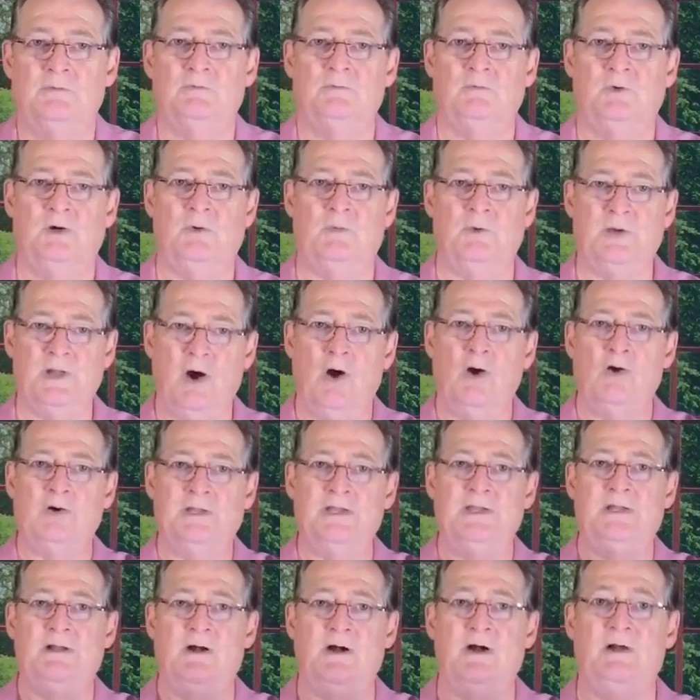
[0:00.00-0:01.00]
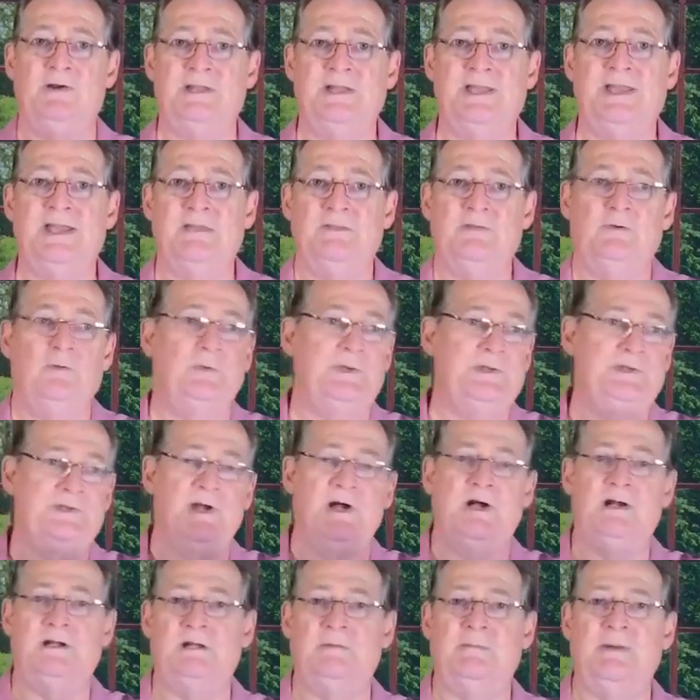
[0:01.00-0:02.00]
where we all get on together and we
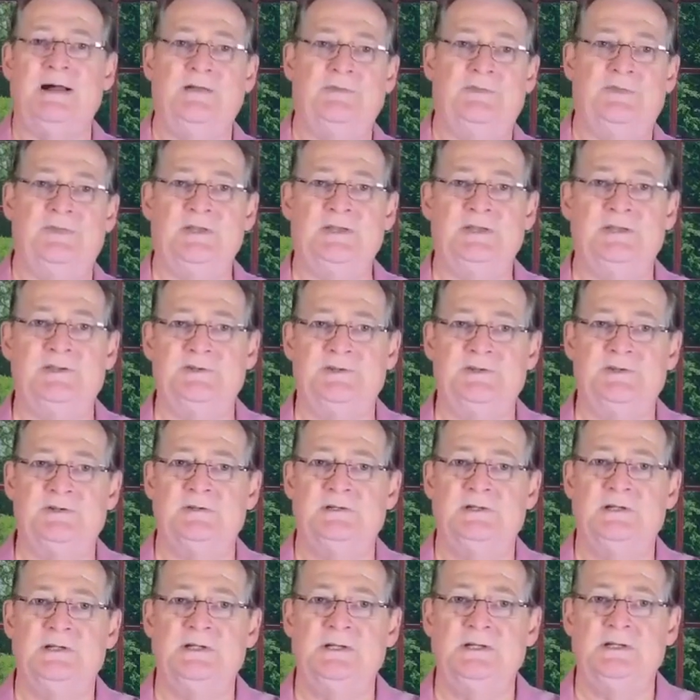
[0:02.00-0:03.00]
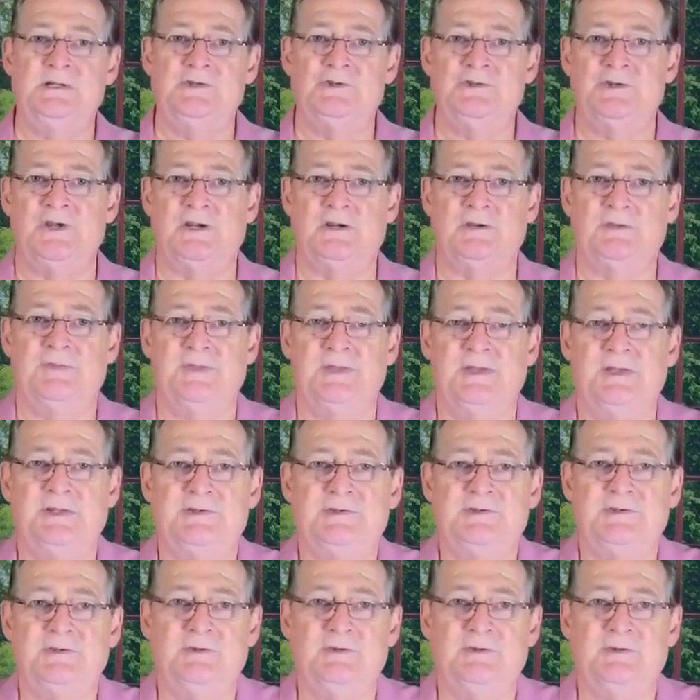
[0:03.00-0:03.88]
talk about things and share things.